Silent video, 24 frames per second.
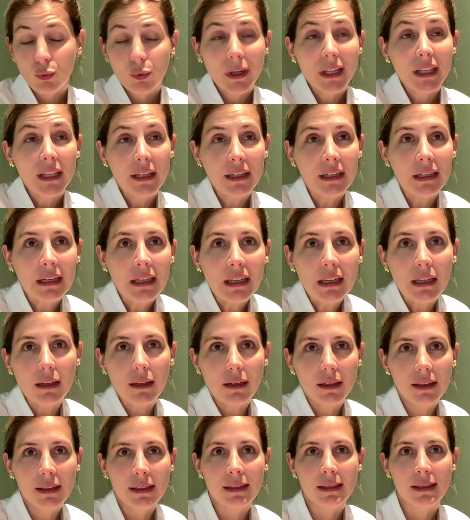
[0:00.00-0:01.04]
really
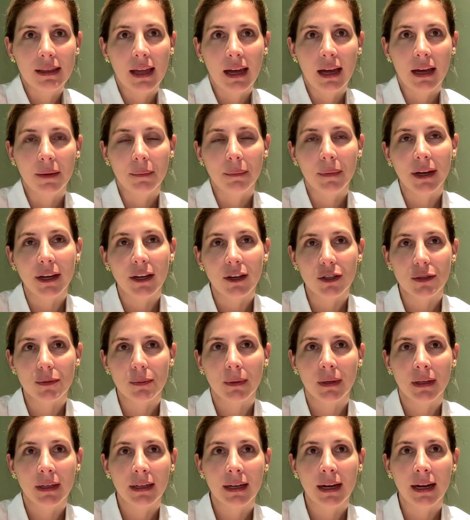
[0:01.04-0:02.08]
neat is that my
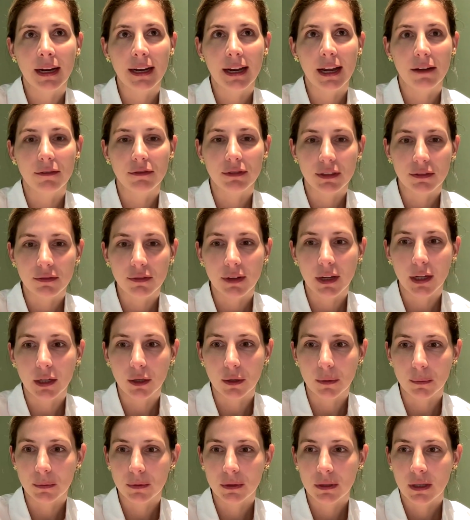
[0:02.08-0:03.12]
husband and I have
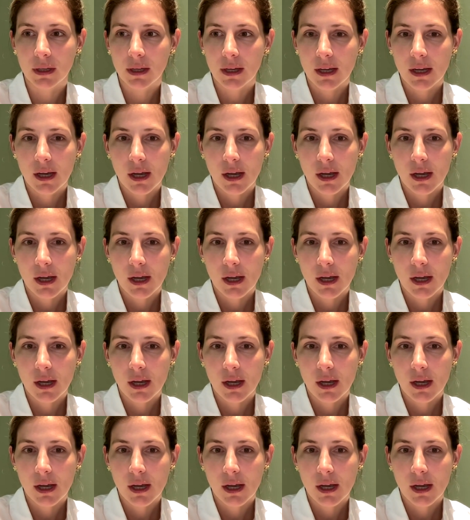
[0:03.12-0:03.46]
developed